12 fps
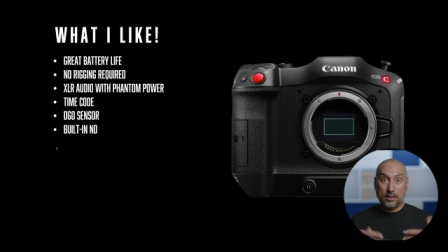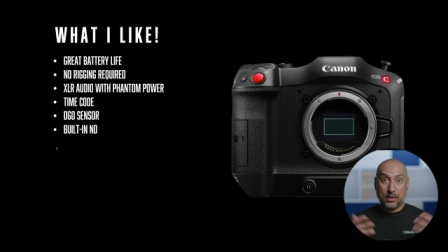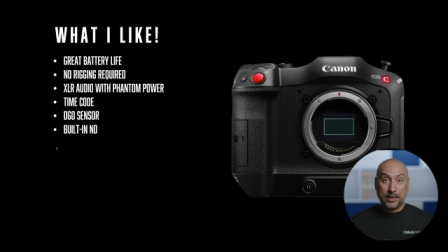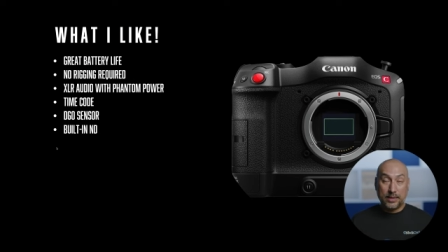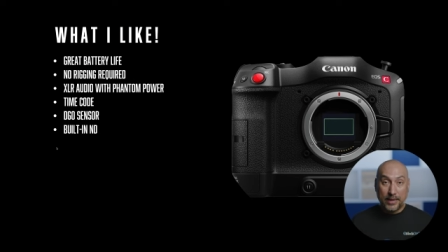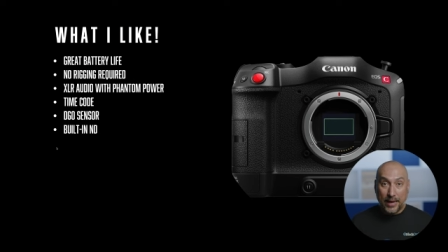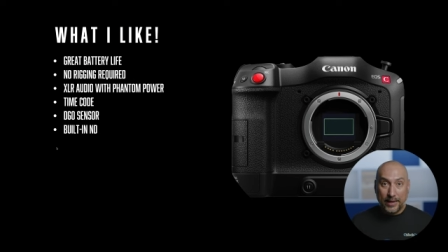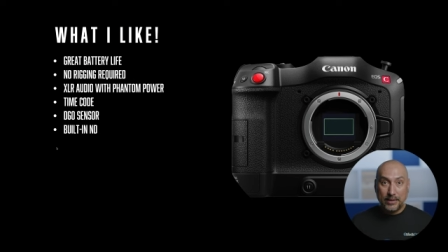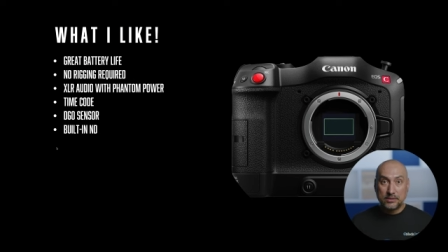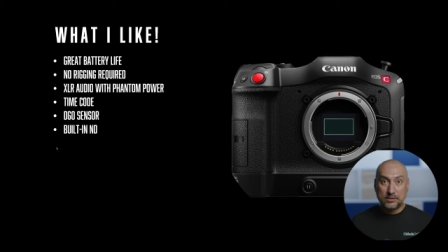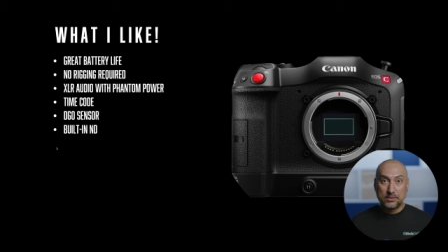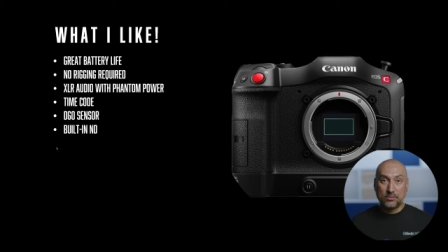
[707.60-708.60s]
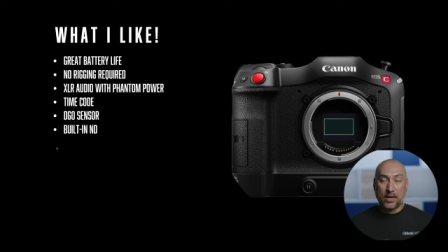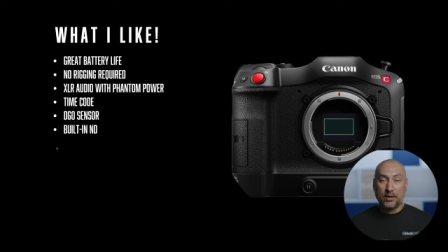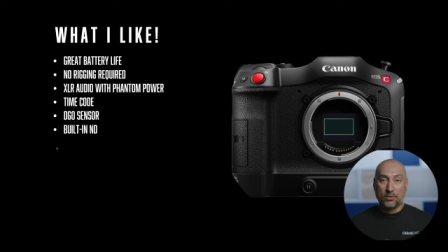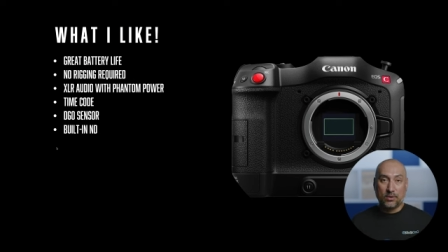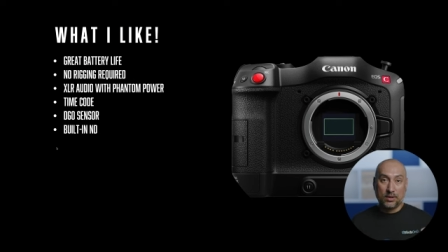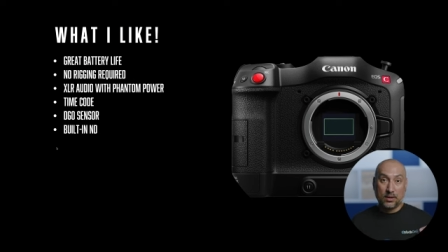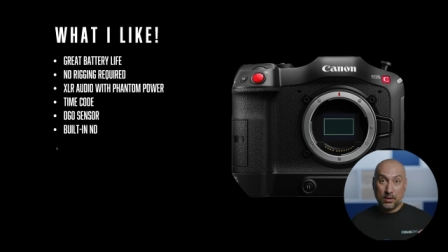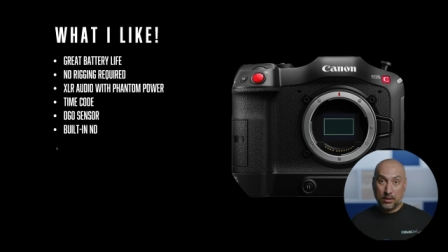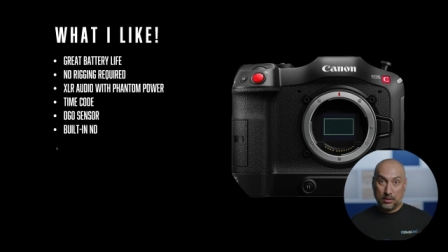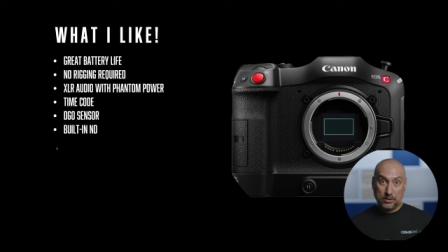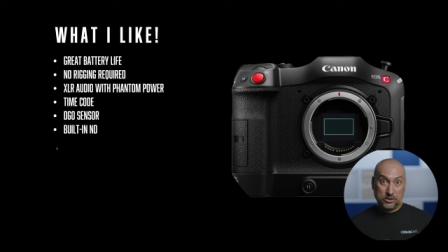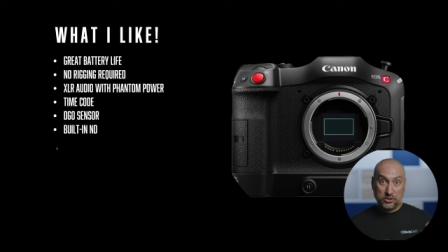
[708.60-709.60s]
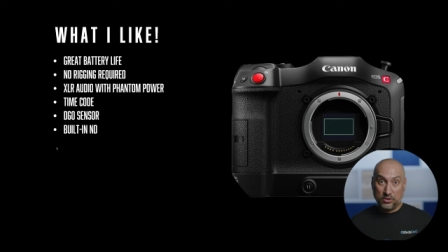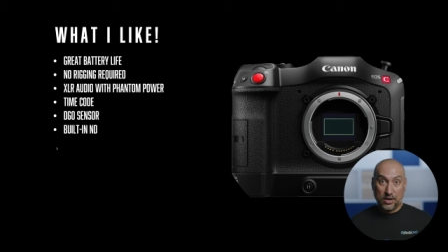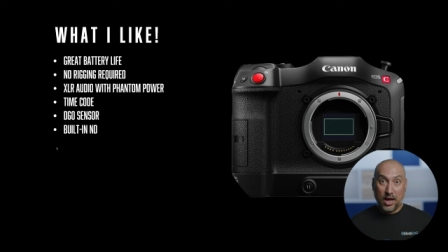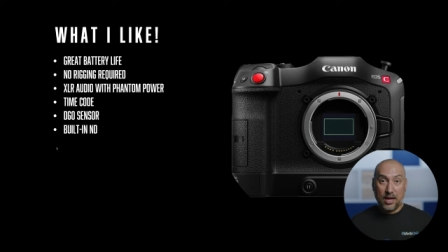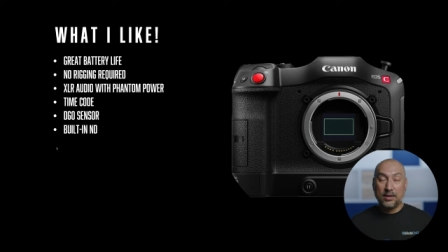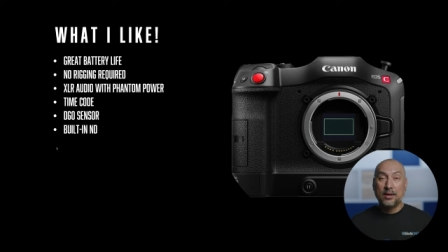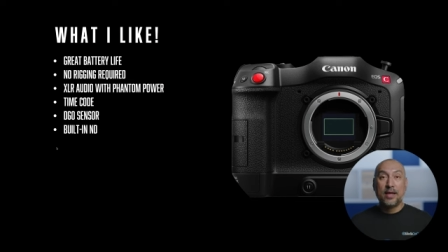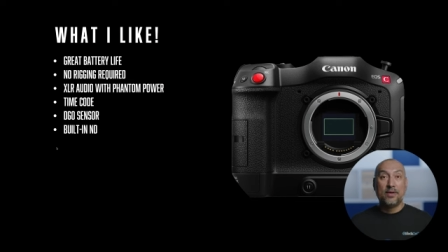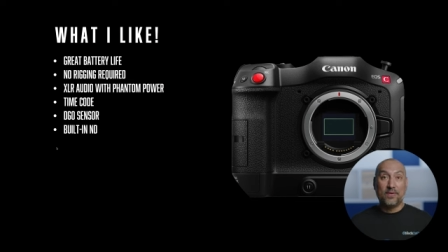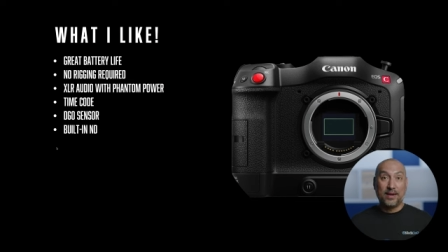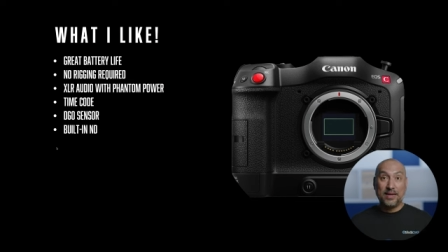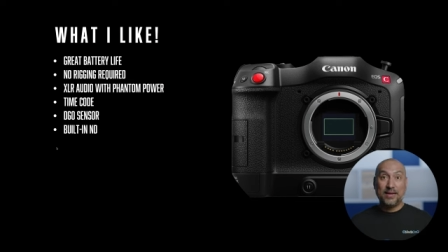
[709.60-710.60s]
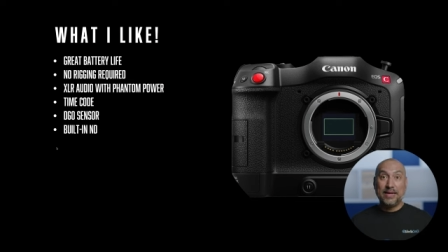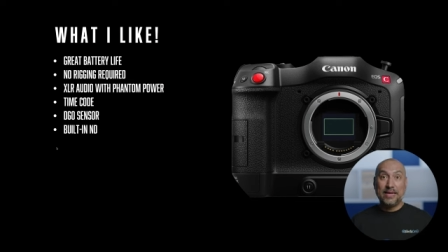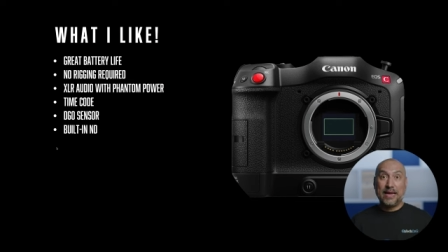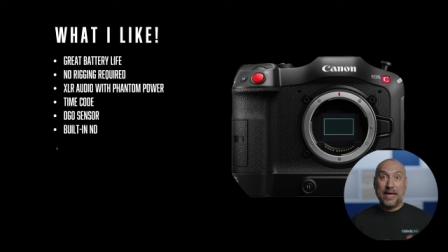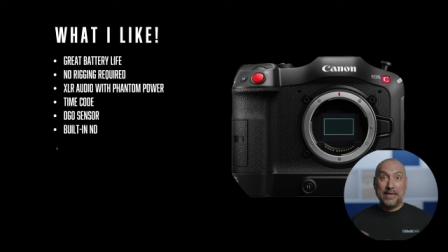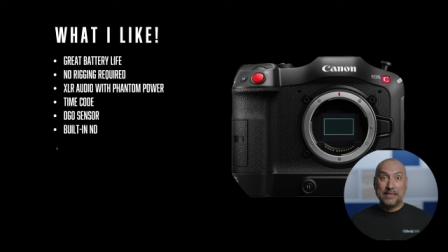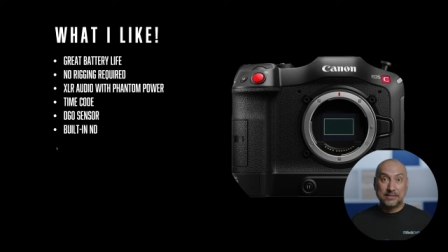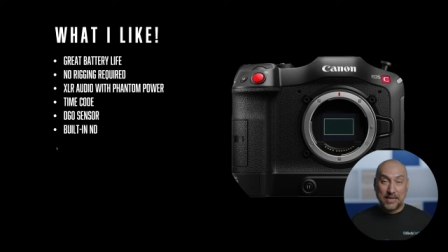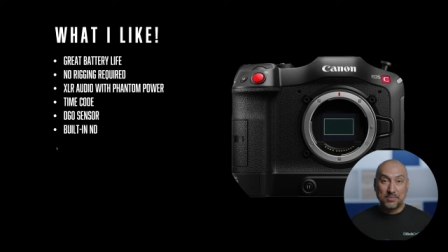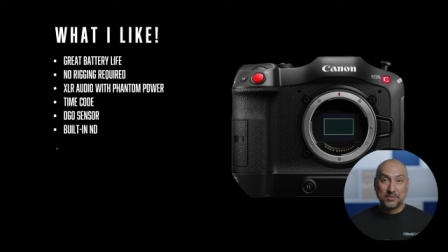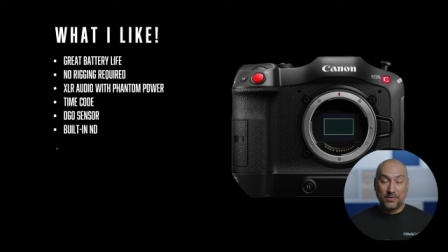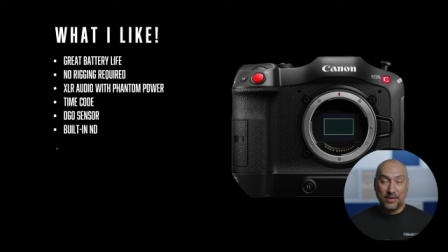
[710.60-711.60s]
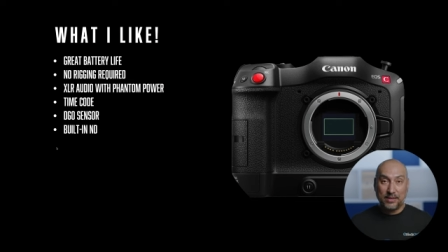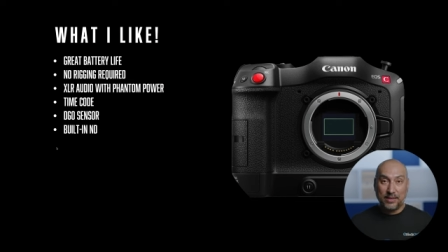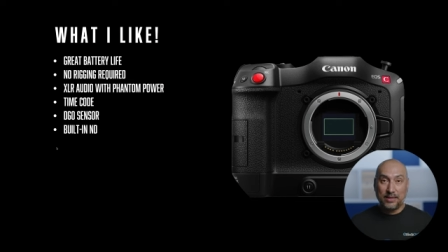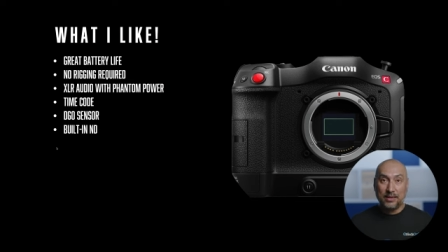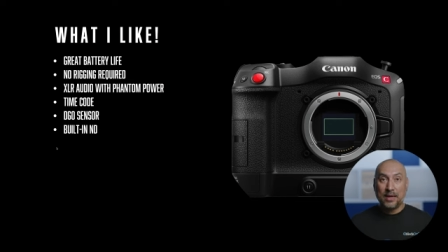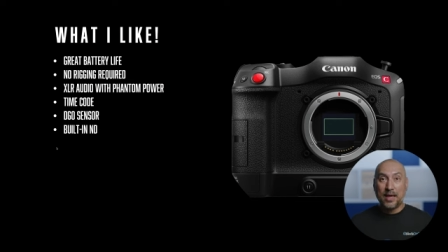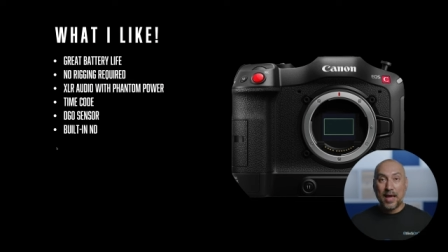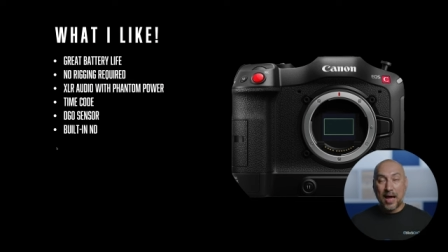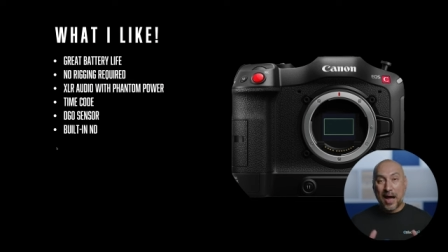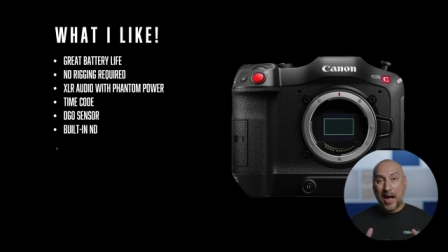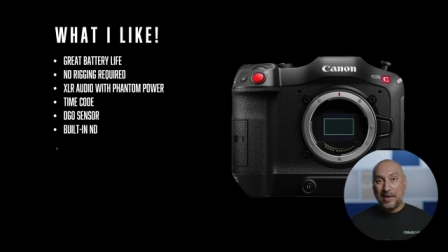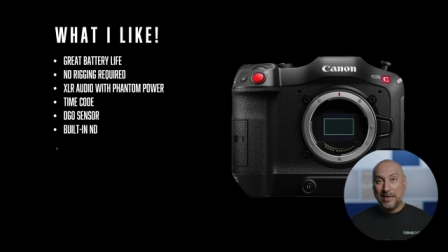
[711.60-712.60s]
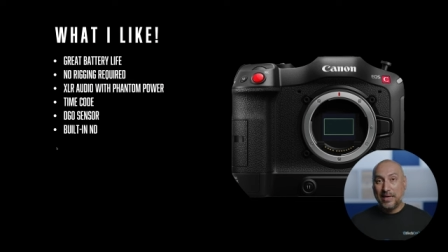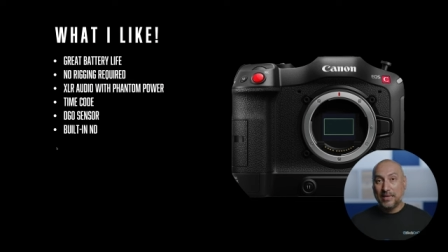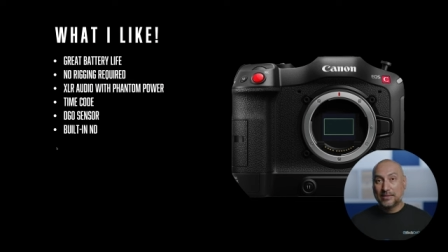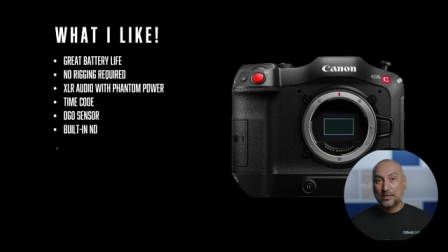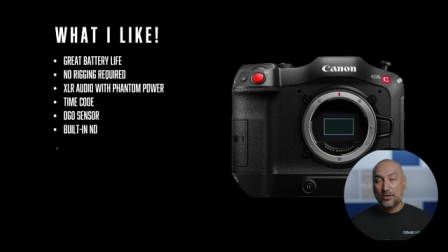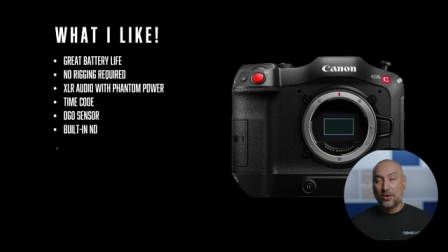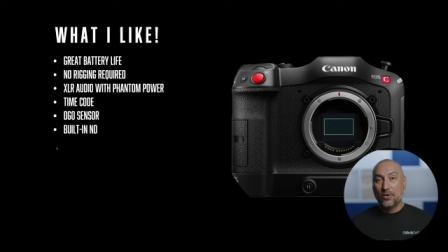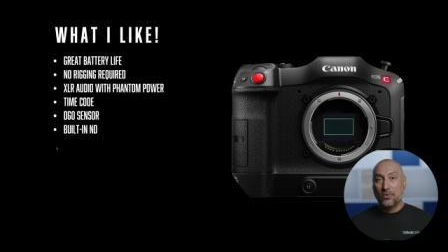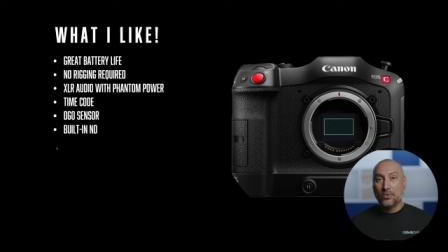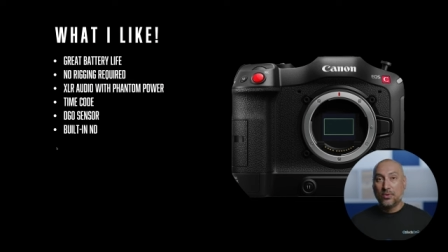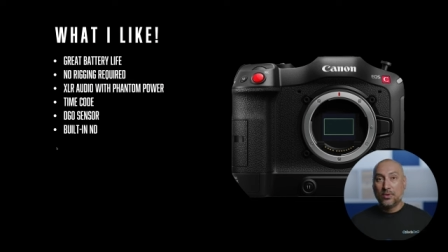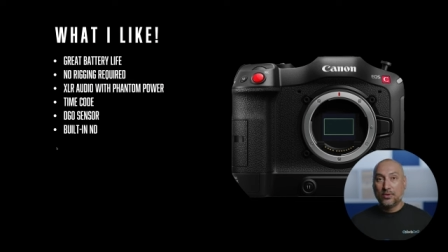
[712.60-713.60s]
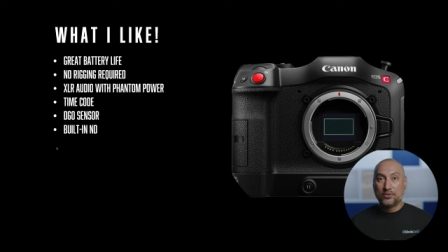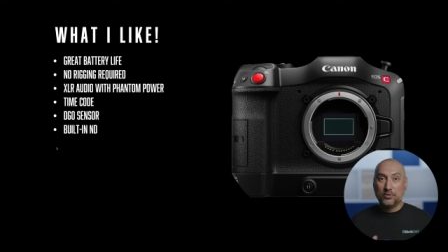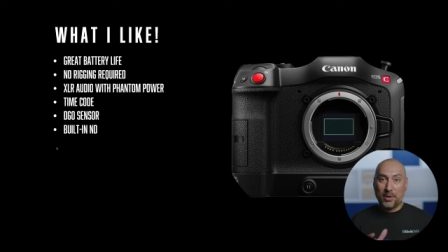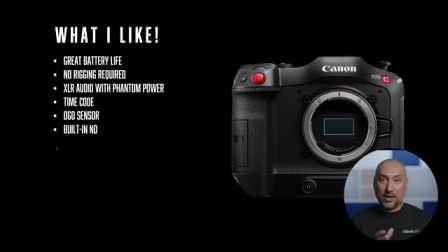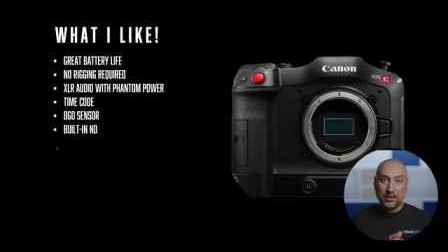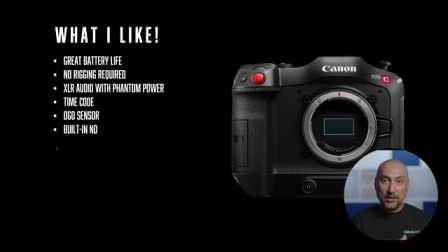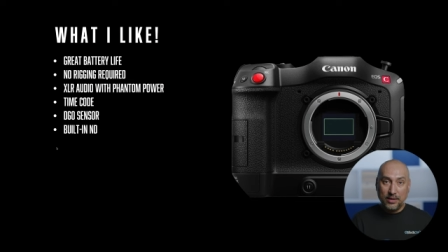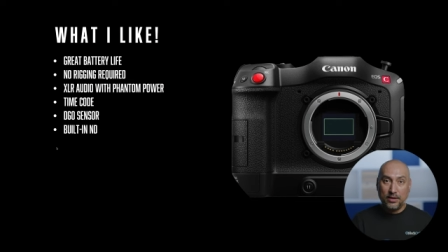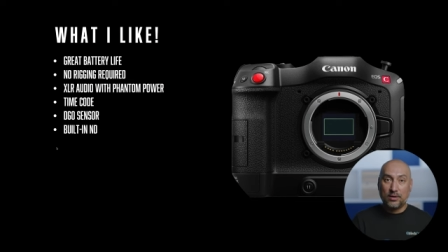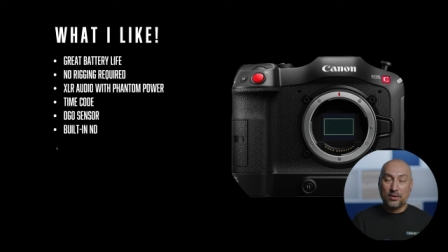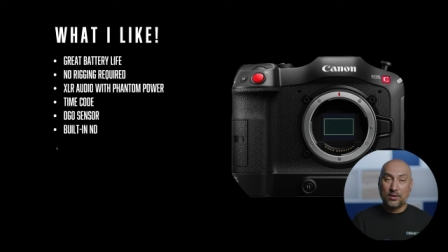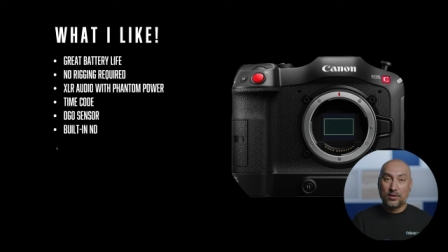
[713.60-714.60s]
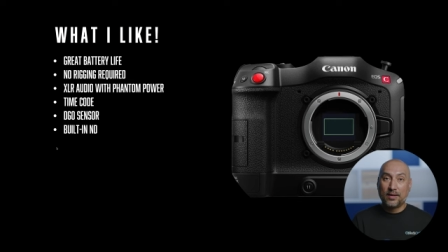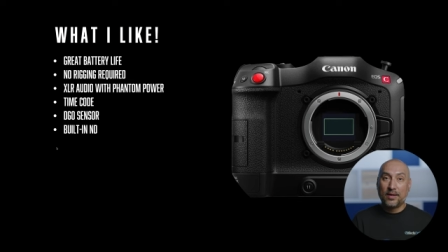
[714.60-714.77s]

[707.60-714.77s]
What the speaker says: engaged, right, or turned on, if I didn't need any stops of ND, I needed to go to my clear.